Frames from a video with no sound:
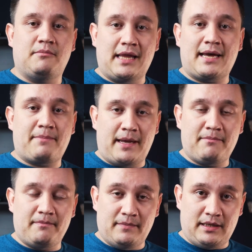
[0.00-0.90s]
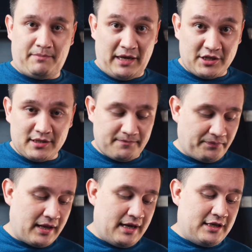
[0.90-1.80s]
black pages.
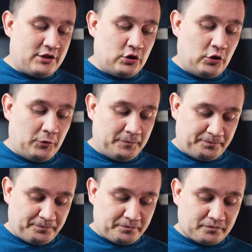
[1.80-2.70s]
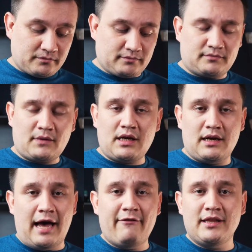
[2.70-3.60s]
So
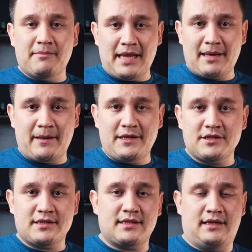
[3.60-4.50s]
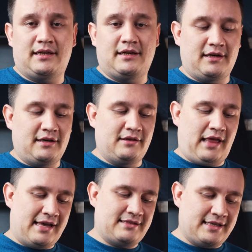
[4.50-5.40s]
having the black pages,
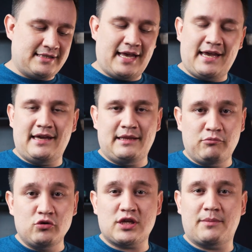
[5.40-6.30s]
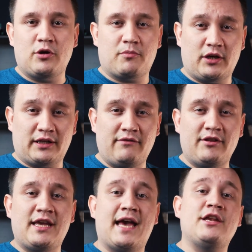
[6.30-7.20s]
as they say, it boosts up your
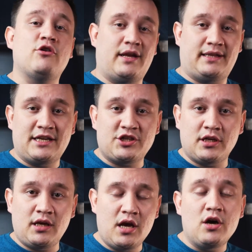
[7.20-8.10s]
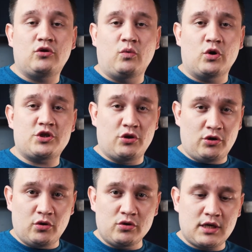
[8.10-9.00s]
productivity and your attention towards your
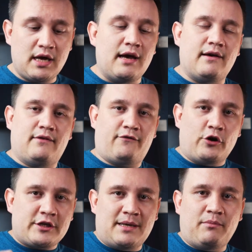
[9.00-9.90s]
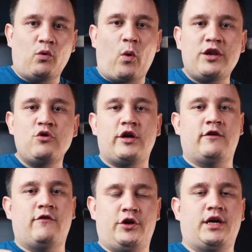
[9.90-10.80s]
notes. For example, when you
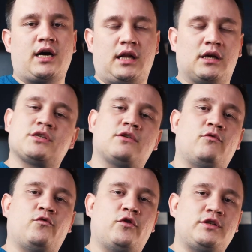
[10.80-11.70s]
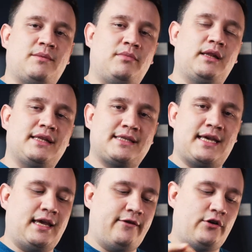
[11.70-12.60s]
invert the colors. So for example, let's
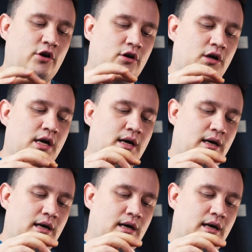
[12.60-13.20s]
say if your